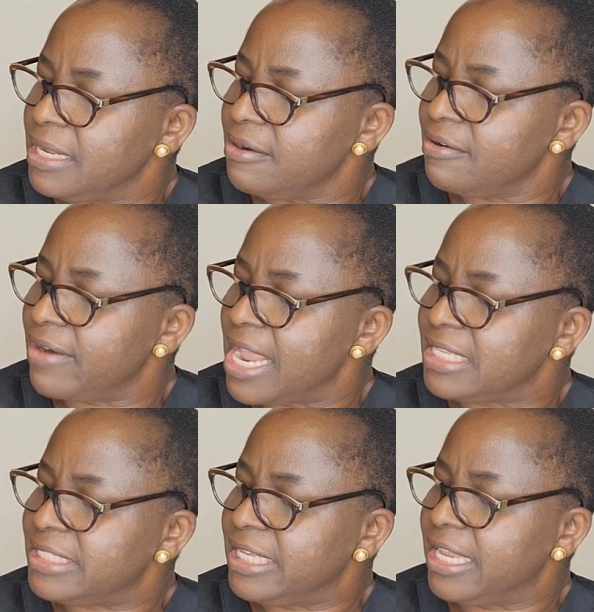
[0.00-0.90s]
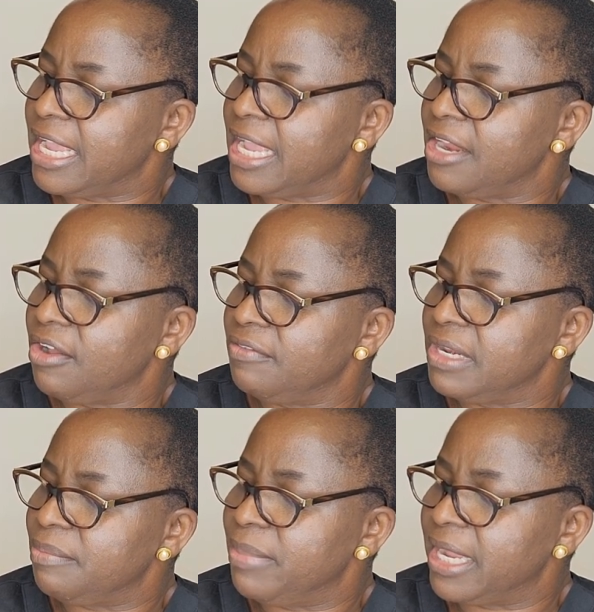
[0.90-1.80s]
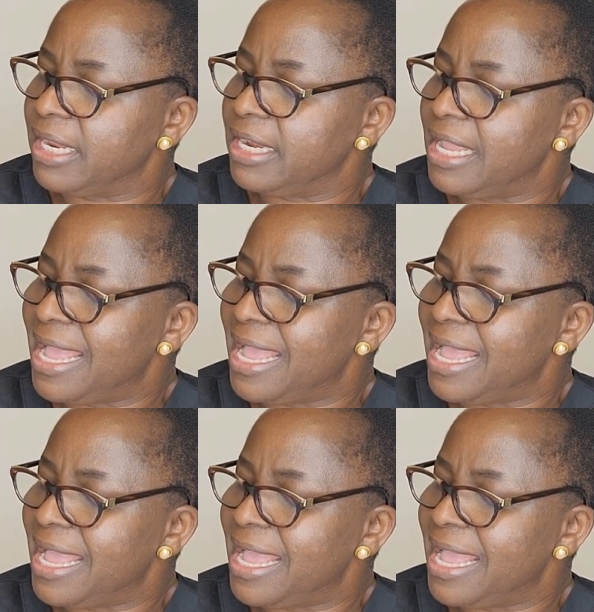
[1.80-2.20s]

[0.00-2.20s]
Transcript: Raise the head of the bed